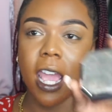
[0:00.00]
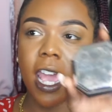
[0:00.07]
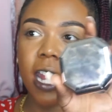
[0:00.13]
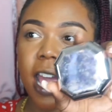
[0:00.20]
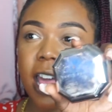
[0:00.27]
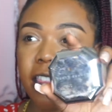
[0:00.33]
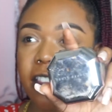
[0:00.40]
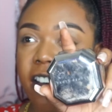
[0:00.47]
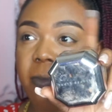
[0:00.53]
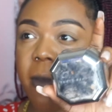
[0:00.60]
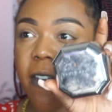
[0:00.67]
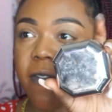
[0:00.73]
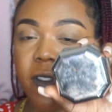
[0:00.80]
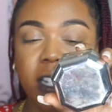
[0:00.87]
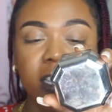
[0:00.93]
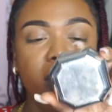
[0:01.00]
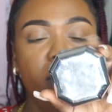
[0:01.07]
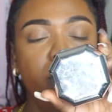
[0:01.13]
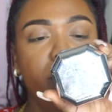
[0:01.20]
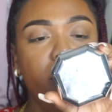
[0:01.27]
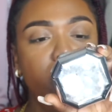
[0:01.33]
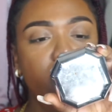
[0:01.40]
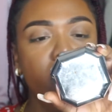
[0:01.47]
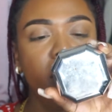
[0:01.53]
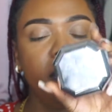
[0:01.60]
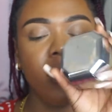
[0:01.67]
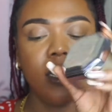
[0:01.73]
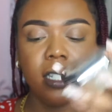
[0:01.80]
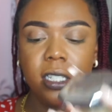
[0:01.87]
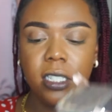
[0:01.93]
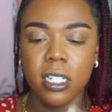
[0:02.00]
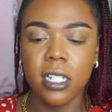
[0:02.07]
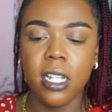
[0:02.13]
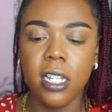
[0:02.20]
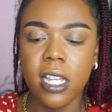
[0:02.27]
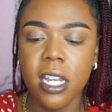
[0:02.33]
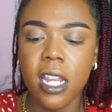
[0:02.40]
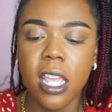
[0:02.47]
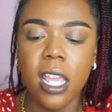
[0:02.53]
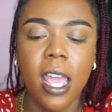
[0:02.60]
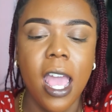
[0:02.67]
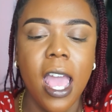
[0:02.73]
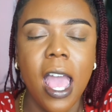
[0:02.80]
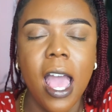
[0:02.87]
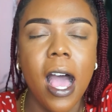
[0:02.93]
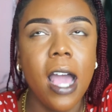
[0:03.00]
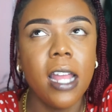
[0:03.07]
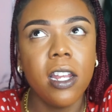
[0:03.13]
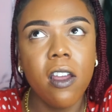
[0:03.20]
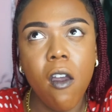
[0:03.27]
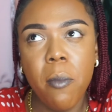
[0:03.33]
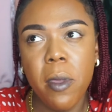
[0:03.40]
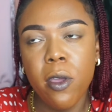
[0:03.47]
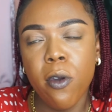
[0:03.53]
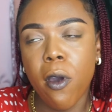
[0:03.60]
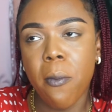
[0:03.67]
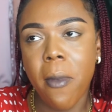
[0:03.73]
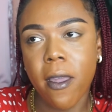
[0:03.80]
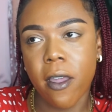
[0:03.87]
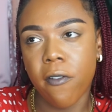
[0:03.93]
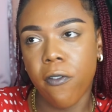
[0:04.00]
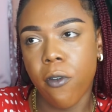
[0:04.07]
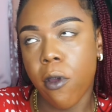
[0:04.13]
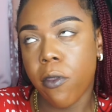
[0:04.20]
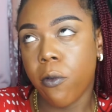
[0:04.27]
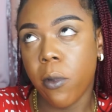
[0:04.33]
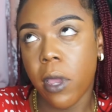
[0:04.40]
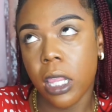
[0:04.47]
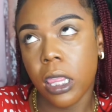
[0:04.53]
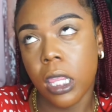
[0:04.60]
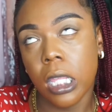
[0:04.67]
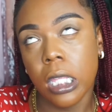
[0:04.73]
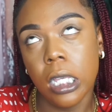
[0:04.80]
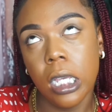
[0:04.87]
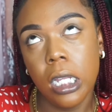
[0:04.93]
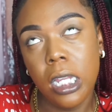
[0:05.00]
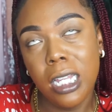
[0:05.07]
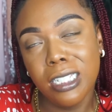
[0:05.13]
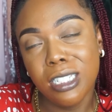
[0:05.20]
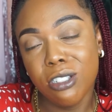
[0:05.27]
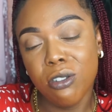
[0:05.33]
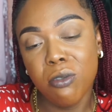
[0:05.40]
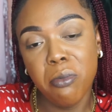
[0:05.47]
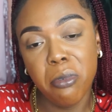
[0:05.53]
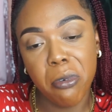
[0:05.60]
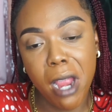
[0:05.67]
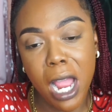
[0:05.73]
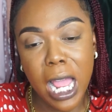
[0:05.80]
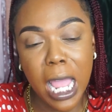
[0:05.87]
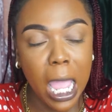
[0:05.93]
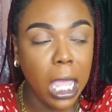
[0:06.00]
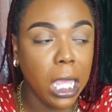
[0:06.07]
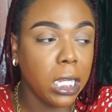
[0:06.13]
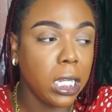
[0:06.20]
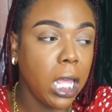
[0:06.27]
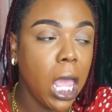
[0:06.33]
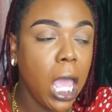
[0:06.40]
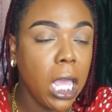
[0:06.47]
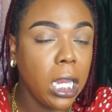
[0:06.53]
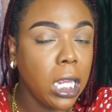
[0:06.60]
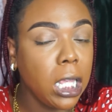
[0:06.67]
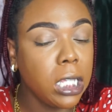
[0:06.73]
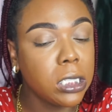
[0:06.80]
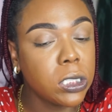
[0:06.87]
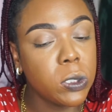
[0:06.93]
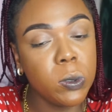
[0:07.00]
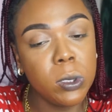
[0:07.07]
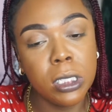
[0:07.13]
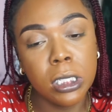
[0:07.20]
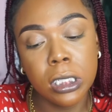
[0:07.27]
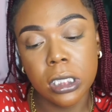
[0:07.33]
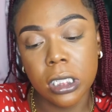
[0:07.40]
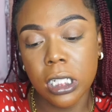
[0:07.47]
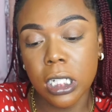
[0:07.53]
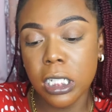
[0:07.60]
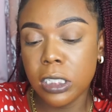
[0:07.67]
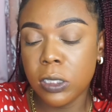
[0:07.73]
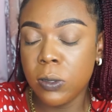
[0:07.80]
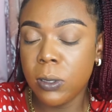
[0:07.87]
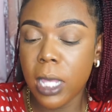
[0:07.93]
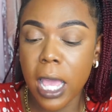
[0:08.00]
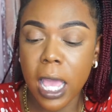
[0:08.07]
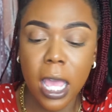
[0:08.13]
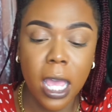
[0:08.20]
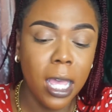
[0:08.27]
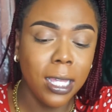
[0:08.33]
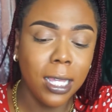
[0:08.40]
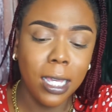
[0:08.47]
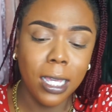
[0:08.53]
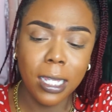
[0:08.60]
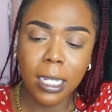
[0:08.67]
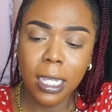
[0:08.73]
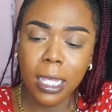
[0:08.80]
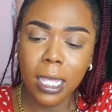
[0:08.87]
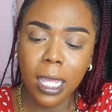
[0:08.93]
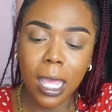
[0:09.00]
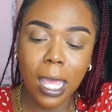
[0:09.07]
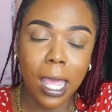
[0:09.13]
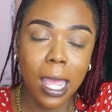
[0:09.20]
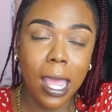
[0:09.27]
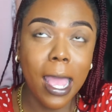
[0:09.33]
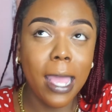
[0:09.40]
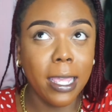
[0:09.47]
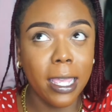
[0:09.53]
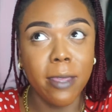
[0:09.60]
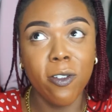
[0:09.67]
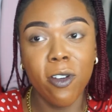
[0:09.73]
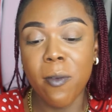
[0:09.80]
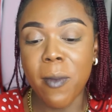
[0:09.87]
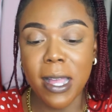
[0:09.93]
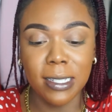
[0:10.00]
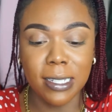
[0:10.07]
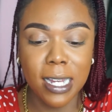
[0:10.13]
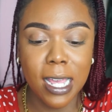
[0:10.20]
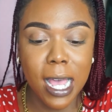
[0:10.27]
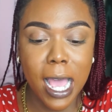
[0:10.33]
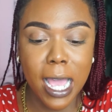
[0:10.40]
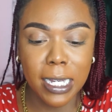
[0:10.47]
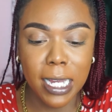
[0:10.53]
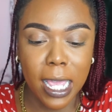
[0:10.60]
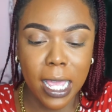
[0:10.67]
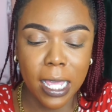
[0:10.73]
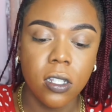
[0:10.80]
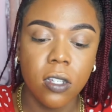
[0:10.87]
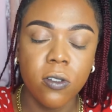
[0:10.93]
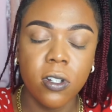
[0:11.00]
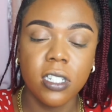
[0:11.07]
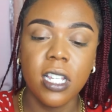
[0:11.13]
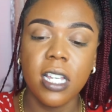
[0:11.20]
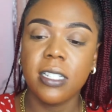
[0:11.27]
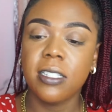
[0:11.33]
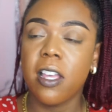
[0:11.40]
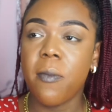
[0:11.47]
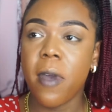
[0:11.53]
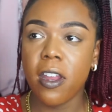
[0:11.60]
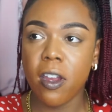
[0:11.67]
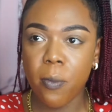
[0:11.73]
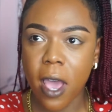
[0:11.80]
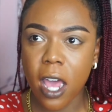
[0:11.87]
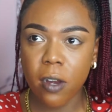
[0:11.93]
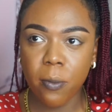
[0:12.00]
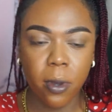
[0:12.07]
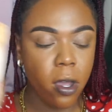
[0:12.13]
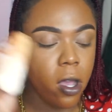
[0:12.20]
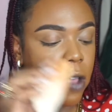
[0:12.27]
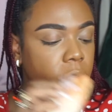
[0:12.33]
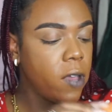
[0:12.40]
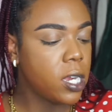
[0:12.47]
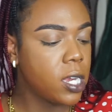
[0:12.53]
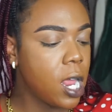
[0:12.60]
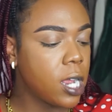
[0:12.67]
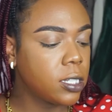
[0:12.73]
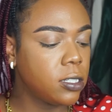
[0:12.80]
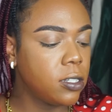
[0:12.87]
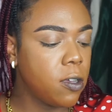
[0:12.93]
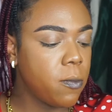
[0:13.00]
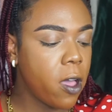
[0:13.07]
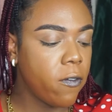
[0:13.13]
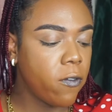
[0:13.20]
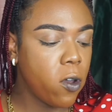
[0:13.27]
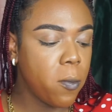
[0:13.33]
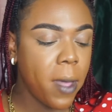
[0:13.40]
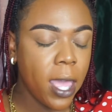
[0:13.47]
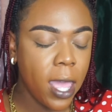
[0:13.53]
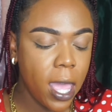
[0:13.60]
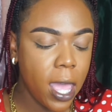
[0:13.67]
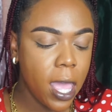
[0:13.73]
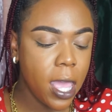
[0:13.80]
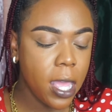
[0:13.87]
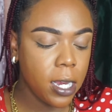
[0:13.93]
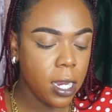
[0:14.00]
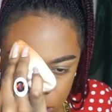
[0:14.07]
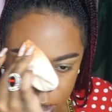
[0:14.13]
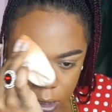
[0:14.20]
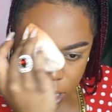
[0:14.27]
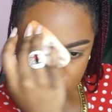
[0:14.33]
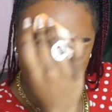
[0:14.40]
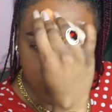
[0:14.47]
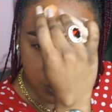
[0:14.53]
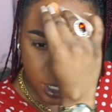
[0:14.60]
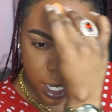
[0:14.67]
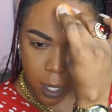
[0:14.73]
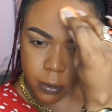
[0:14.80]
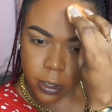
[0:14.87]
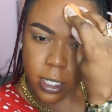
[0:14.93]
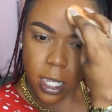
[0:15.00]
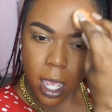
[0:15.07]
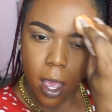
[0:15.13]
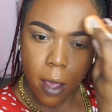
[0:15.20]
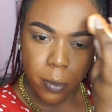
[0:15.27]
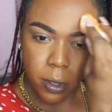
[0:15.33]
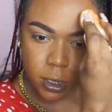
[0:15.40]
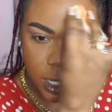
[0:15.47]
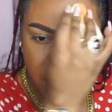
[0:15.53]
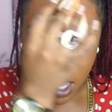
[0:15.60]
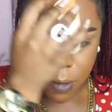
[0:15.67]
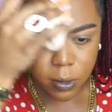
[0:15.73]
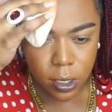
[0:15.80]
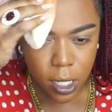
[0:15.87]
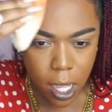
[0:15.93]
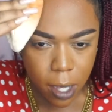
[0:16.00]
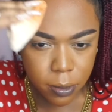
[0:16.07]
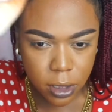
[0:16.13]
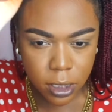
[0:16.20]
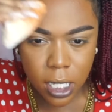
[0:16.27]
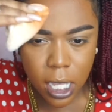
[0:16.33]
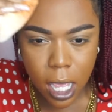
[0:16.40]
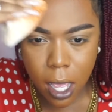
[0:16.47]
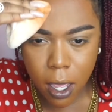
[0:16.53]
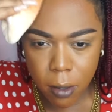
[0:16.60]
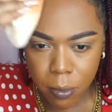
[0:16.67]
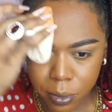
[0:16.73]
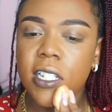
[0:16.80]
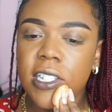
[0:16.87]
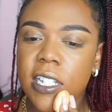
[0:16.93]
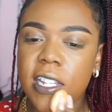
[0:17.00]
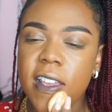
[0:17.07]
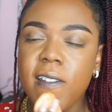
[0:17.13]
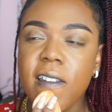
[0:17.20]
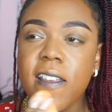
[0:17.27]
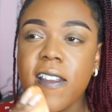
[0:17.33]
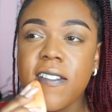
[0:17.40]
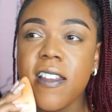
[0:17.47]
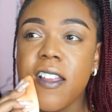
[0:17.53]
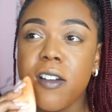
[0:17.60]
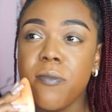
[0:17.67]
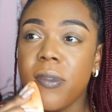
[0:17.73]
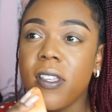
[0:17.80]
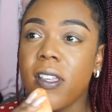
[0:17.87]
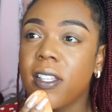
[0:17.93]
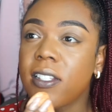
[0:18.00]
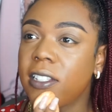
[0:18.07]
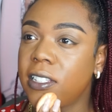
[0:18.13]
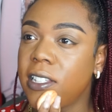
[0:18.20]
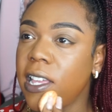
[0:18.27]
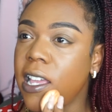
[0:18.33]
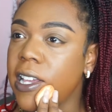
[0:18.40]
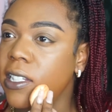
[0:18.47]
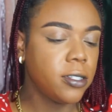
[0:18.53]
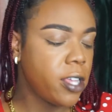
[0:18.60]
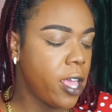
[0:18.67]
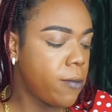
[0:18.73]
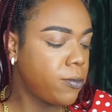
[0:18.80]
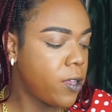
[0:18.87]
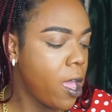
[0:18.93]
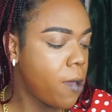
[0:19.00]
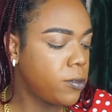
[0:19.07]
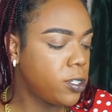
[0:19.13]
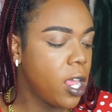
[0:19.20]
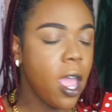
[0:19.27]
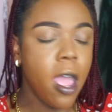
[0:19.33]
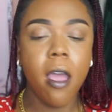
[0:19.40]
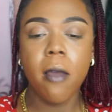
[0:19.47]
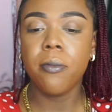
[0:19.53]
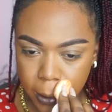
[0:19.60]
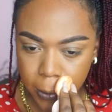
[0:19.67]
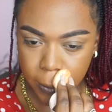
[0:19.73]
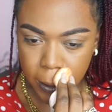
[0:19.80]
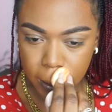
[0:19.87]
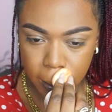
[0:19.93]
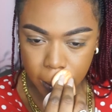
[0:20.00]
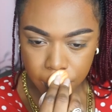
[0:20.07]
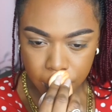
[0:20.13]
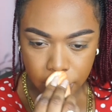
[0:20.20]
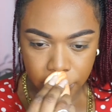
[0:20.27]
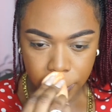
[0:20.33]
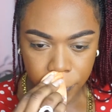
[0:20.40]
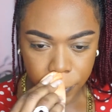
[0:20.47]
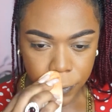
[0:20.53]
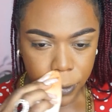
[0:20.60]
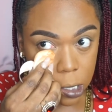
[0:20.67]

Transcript: And I love my Fenty Beauty. This is in Honey. I know I'll be going back and forth with the honey is too bright. The honey is too this. The honey is too that. Honey, I keep going back to the honey. So I'm going to take some on a powder puff, knock some off on my hand. Tap, tap, tap, tap, tap, tap. The chin is now being set. Tap, tap, tap around the mouth.